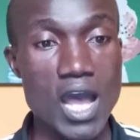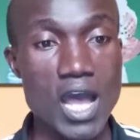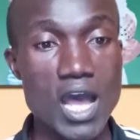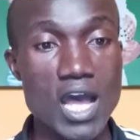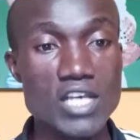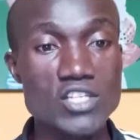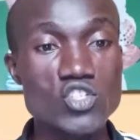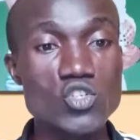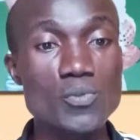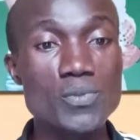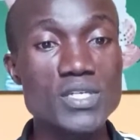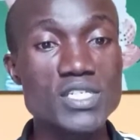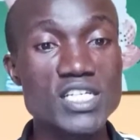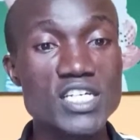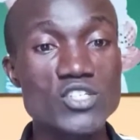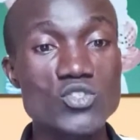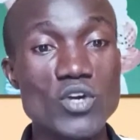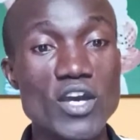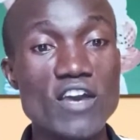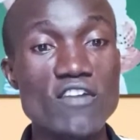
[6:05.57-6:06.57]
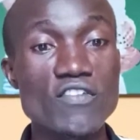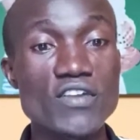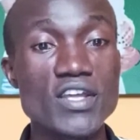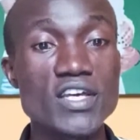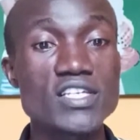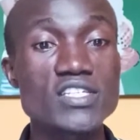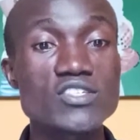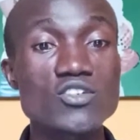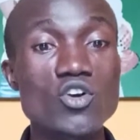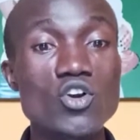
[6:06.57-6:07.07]
As you present your
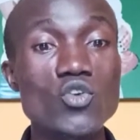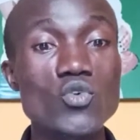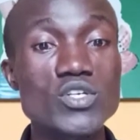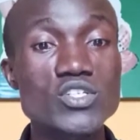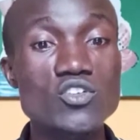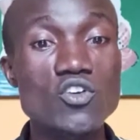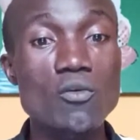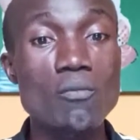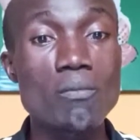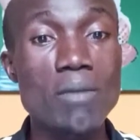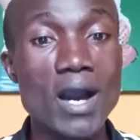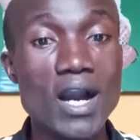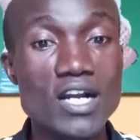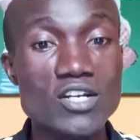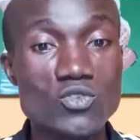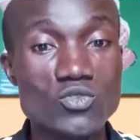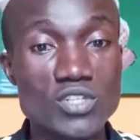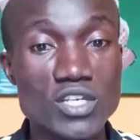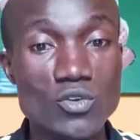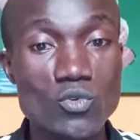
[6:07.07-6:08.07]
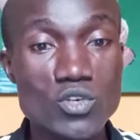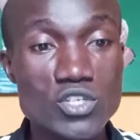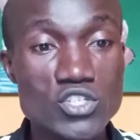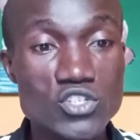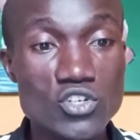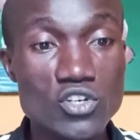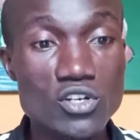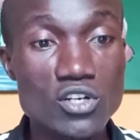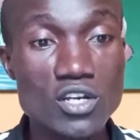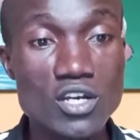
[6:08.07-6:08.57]
evidence, always go back to the
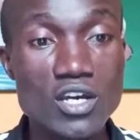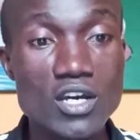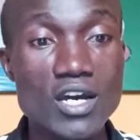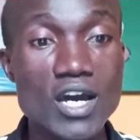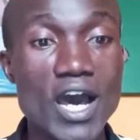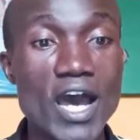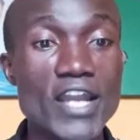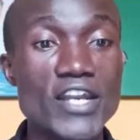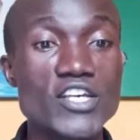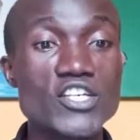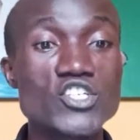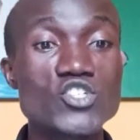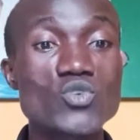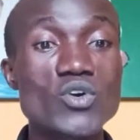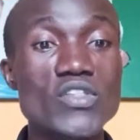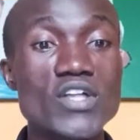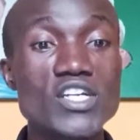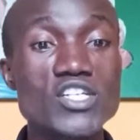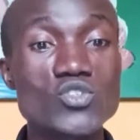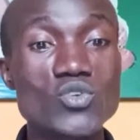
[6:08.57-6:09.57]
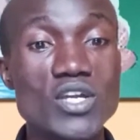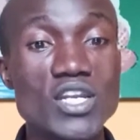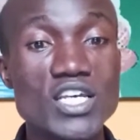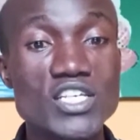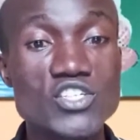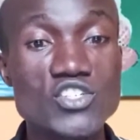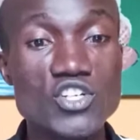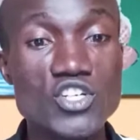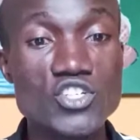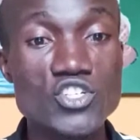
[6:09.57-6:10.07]
question and ensure that your
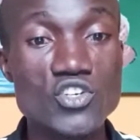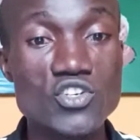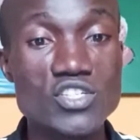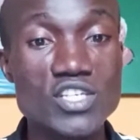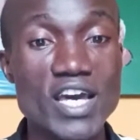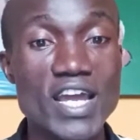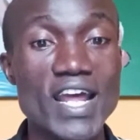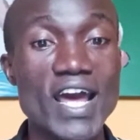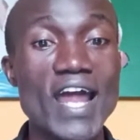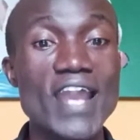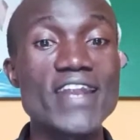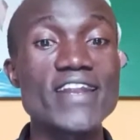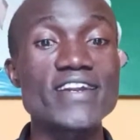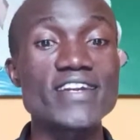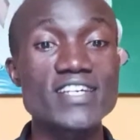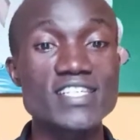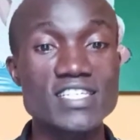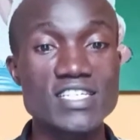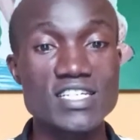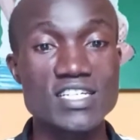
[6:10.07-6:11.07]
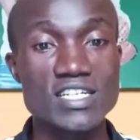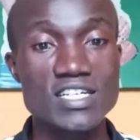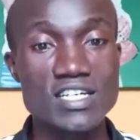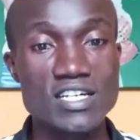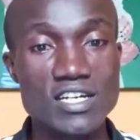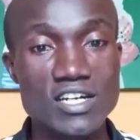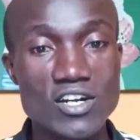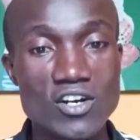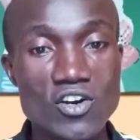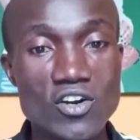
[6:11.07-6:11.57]
illustrations are addressed
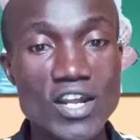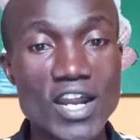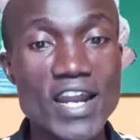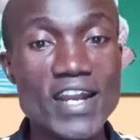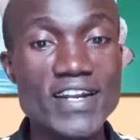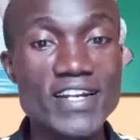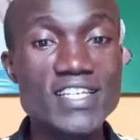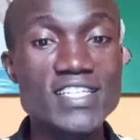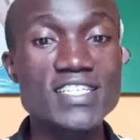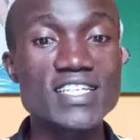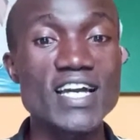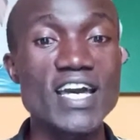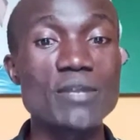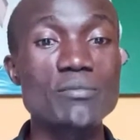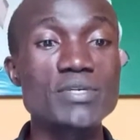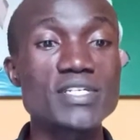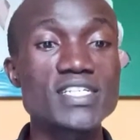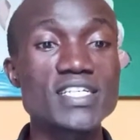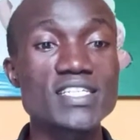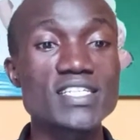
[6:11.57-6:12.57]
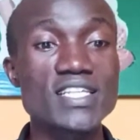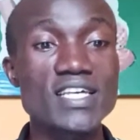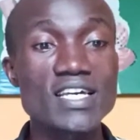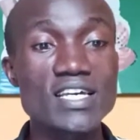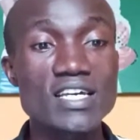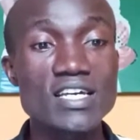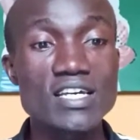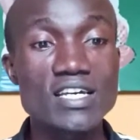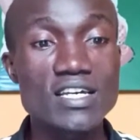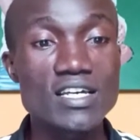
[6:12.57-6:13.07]
or are addressing and meeting the
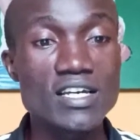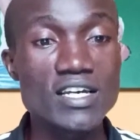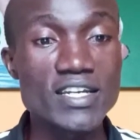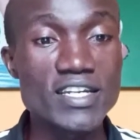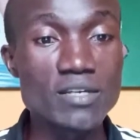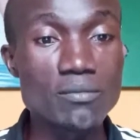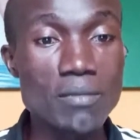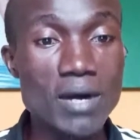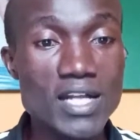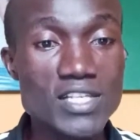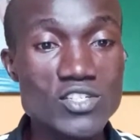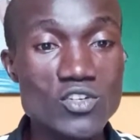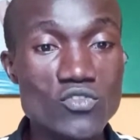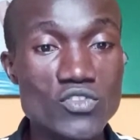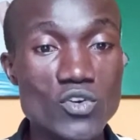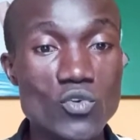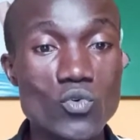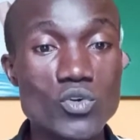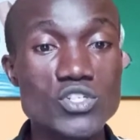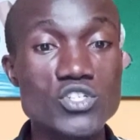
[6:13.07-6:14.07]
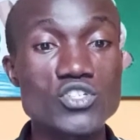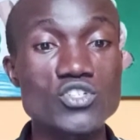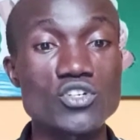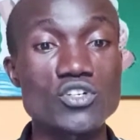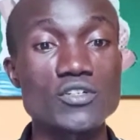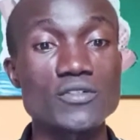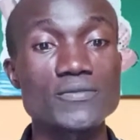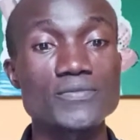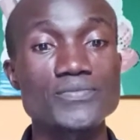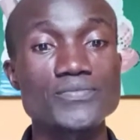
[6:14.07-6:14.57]
demands of the
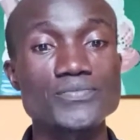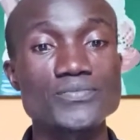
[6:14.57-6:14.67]
question.